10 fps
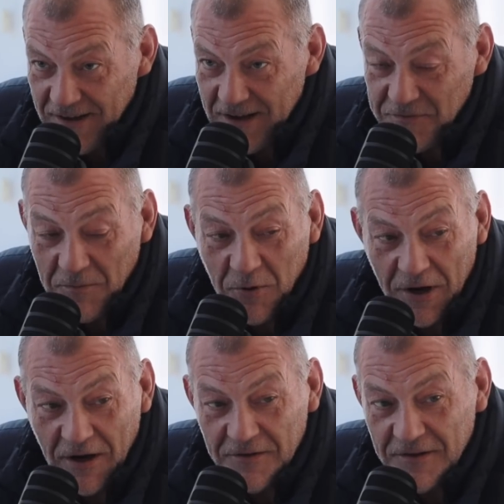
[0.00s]
I have to
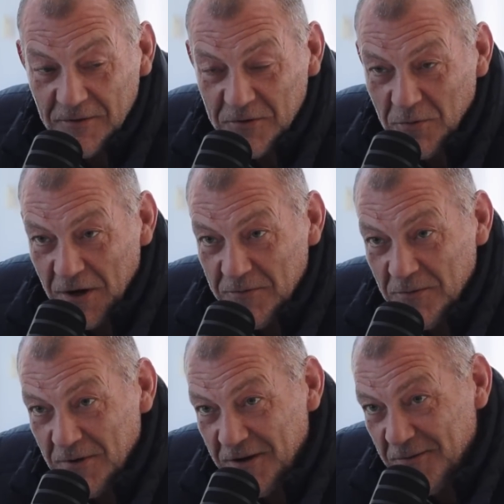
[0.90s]
point out that there was
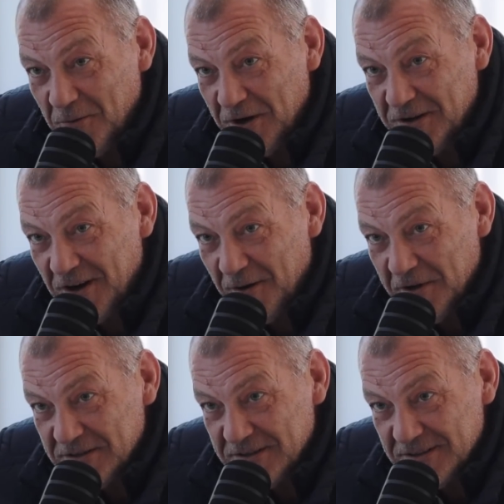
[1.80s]
one
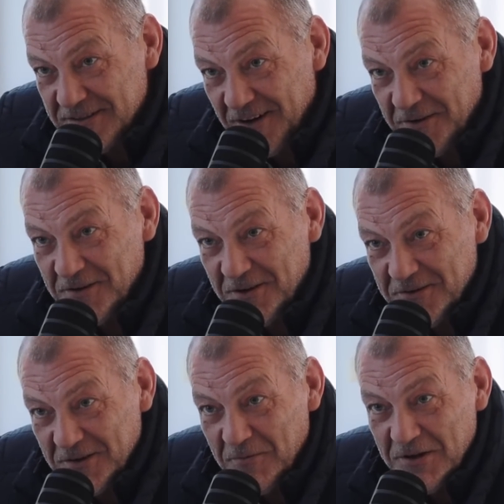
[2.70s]
comment that on
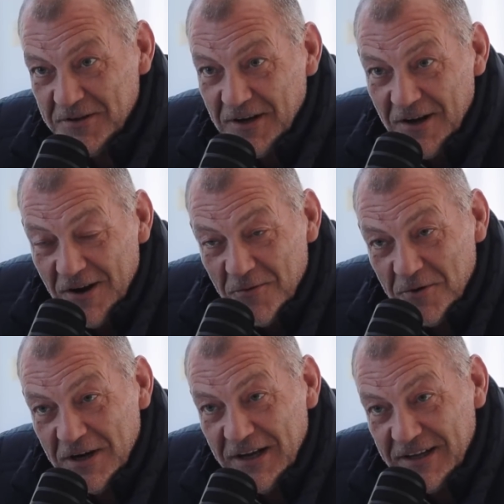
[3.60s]
someone that
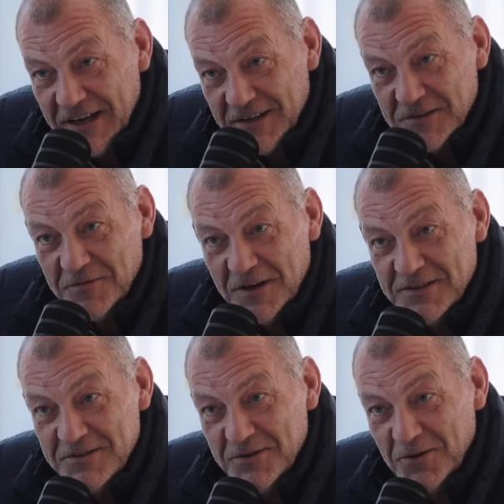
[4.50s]
really takes
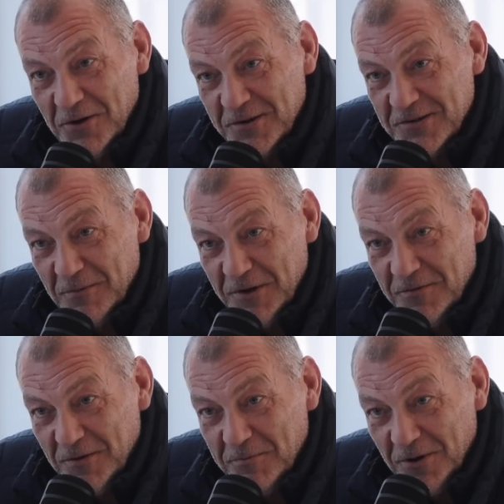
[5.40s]
offense to you calling someone a
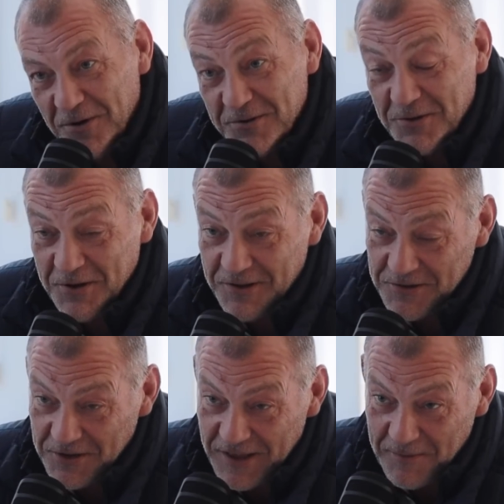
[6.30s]
footballer. So
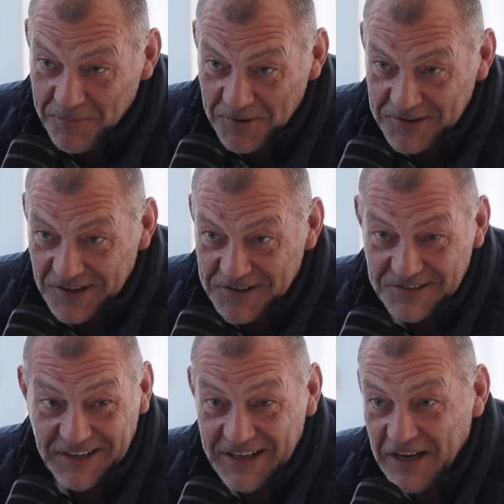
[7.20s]
to that person, I
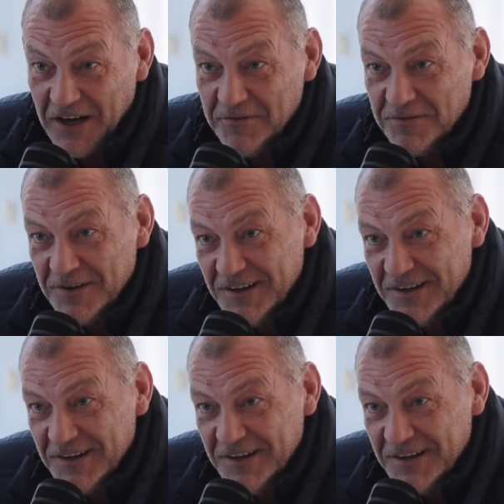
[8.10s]
just say, get a life.